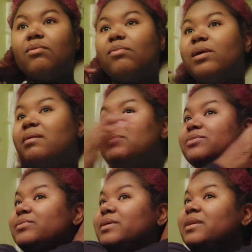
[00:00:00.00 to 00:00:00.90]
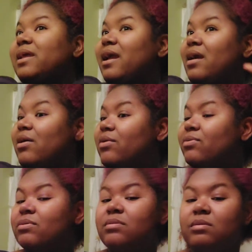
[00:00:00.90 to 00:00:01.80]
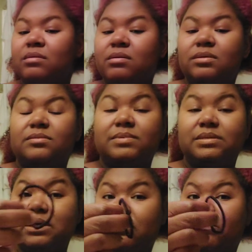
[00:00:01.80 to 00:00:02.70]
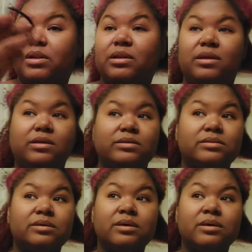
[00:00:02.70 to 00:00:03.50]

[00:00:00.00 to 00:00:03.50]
what I'm doing now, I'm gonna take one of these.